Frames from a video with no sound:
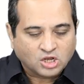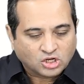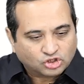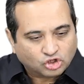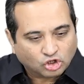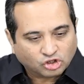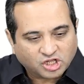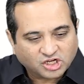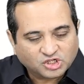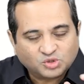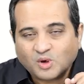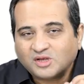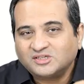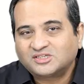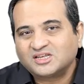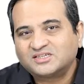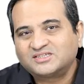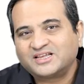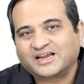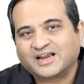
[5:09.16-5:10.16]
So this was
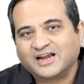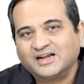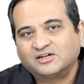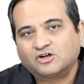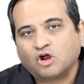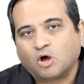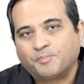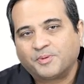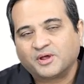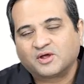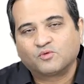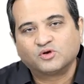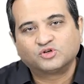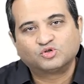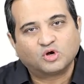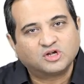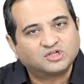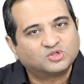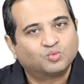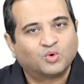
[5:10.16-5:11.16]
the second topic, which
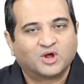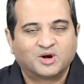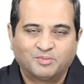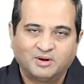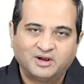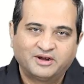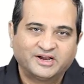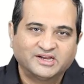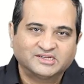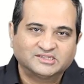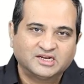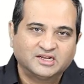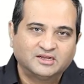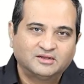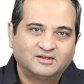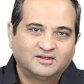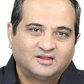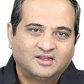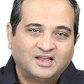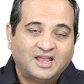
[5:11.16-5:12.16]
was verbal reasoning.
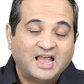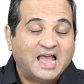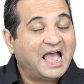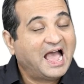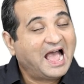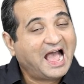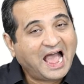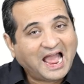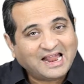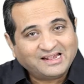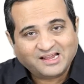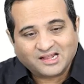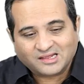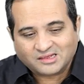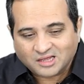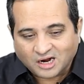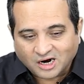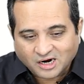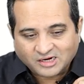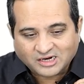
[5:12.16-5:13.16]
And the
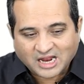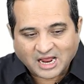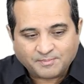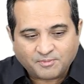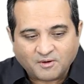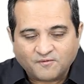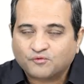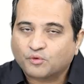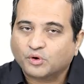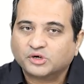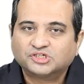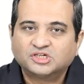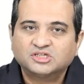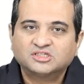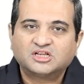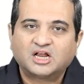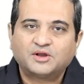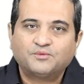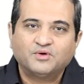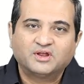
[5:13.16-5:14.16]
third type of questions
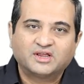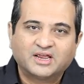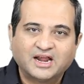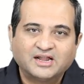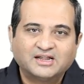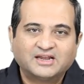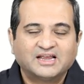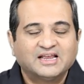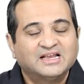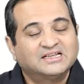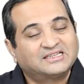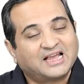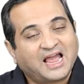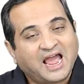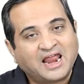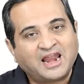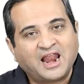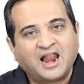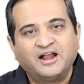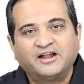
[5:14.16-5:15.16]
that we get is
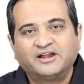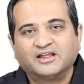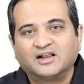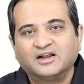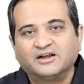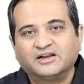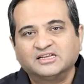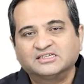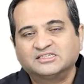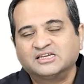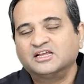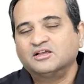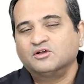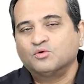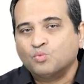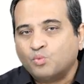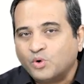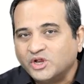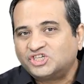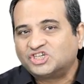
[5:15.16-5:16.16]
analytical
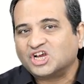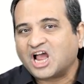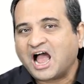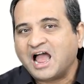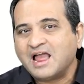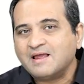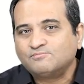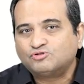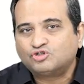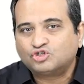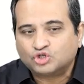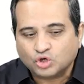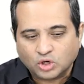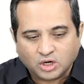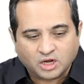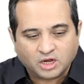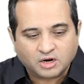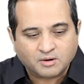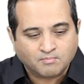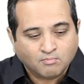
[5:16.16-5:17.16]
reasoning, which I am
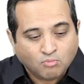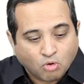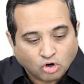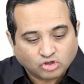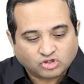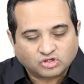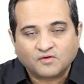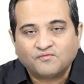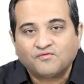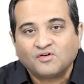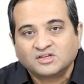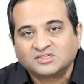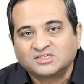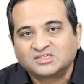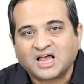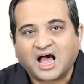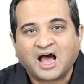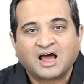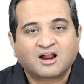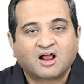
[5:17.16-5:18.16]
sure most of us
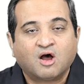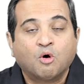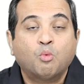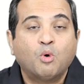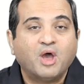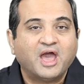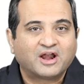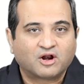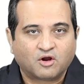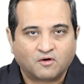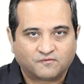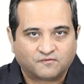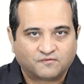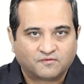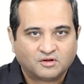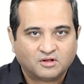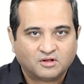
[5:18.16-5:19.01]
are aware of.